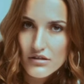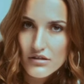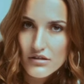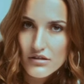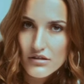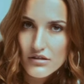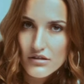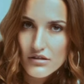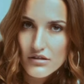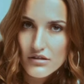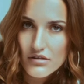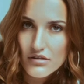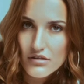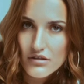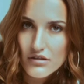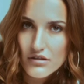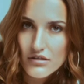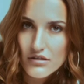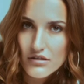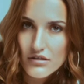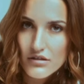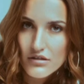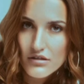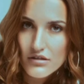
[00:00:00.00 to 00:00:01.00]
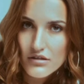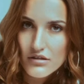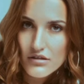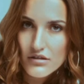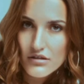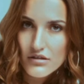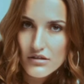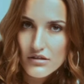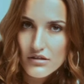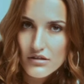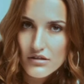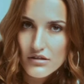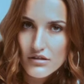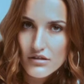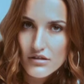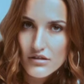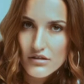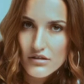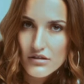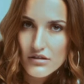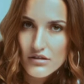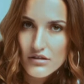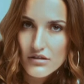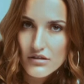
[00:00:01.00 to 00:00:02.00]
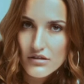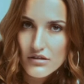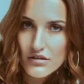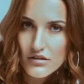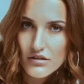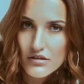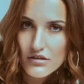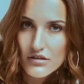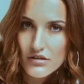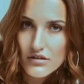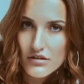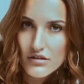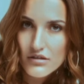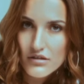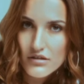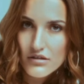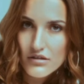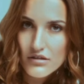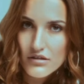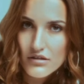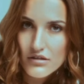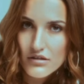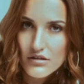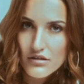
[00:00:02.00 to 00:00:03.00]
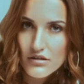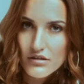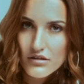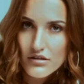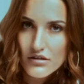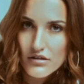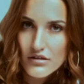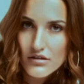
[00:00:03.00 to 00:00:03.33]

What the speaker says: (silence)